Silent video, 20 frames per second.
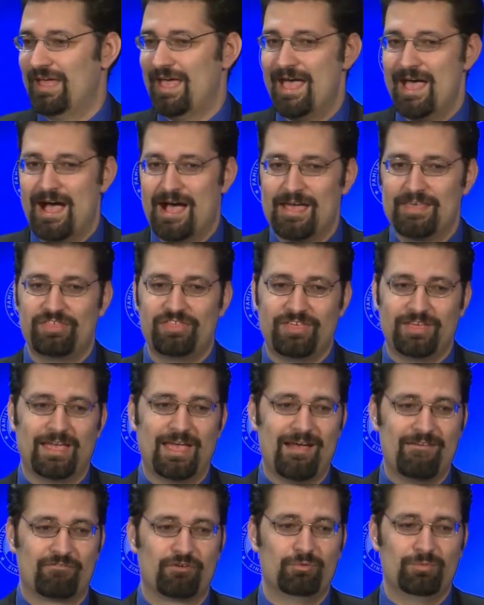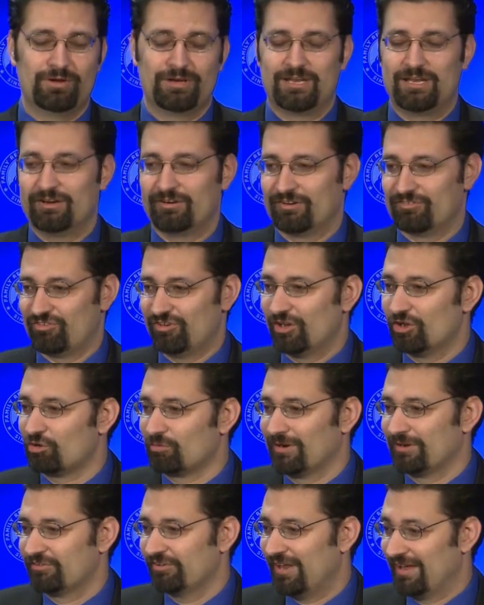I think everyone here has an equal
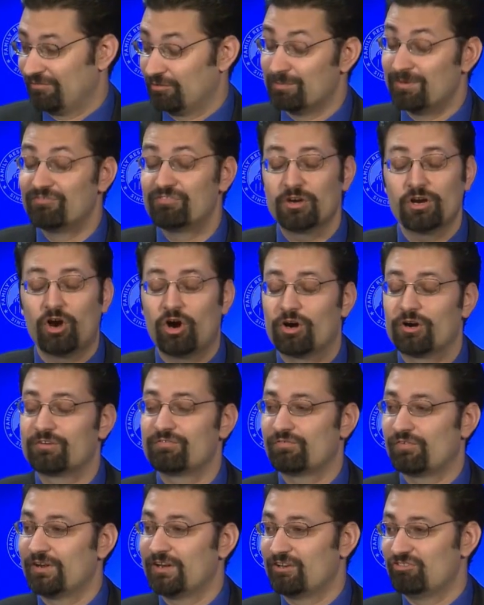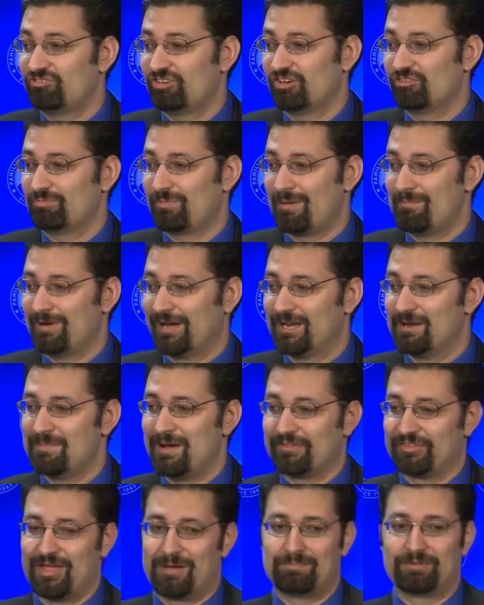right to life. It would be very hard for you to change my mind
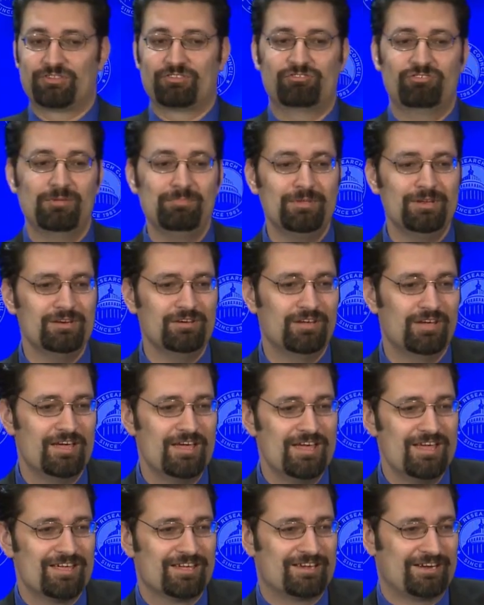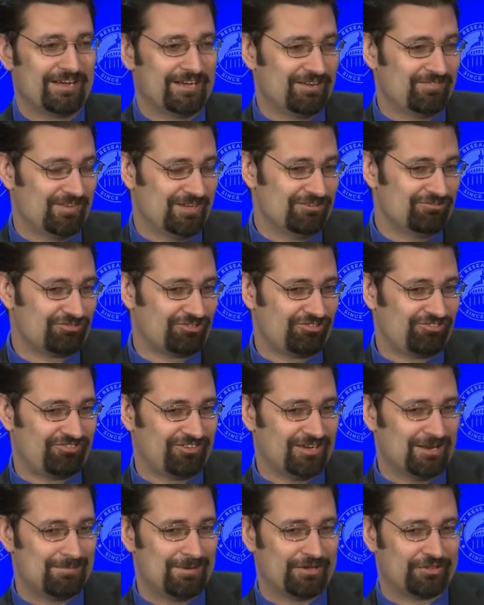about that, but there's something kind of
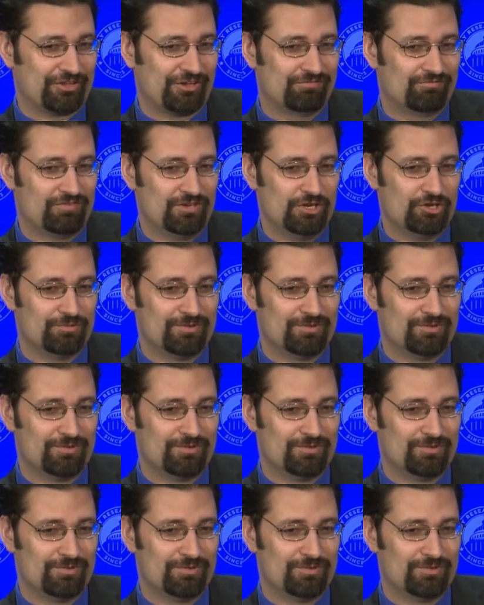interesting about that view,